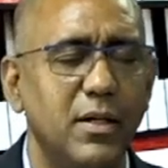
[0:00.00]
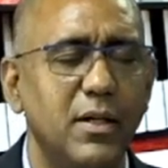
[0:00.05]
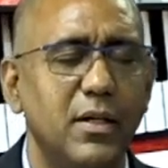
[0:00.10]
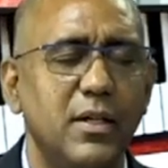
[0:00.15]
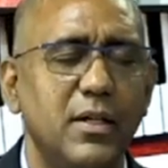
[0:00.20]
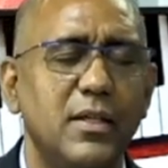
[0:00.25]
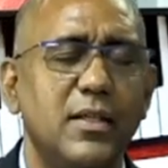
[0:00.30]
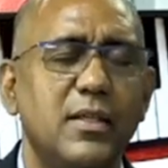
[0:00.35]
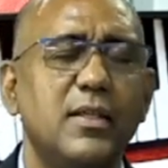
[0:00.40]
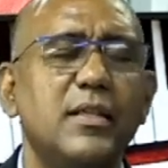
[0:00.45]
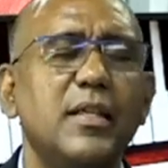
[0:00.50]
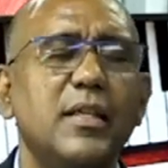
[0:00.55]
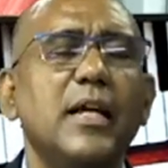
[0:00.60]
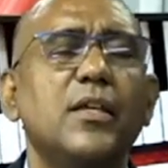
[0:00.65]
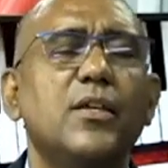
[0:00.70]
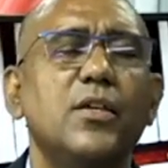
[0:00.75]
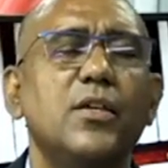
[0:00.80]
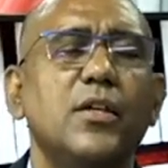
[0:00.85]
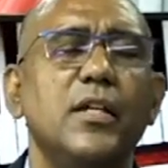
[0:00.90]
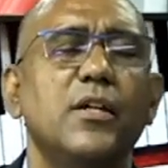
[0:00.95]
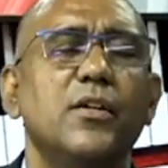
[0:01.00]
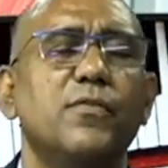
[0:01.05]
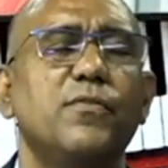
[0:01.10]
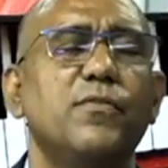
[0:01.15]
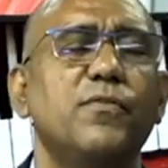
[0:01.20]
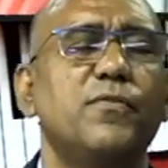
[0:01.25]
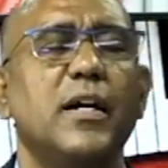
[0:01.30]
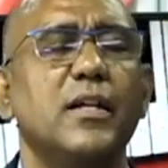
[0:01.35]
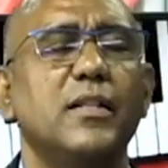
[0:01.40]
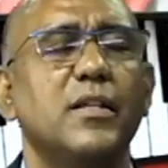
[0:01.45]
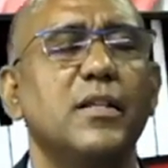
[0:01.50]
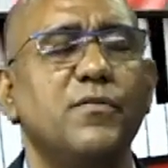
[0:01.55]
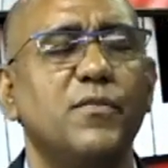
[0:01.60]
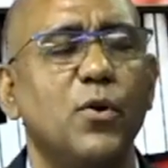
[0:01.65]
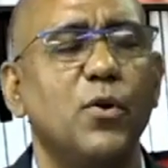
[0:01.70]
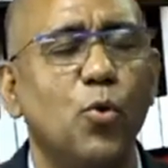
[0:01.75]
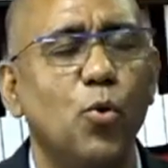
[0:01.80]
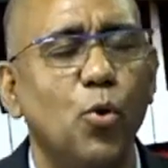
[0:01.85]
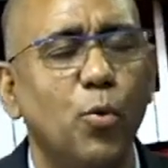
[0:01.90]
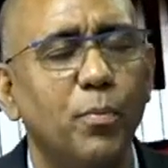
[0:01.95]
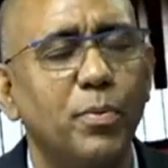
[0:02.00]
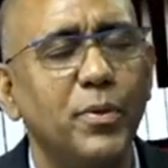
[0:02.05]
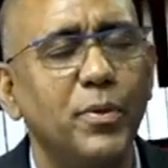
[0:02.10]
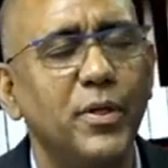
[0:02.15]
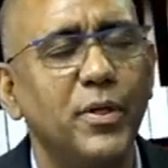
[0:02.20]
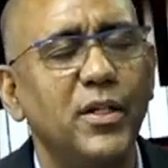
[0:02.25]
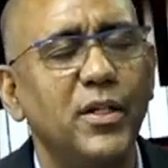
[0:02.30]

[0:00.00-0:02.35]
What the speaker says: Thank you, dear Father, for opening up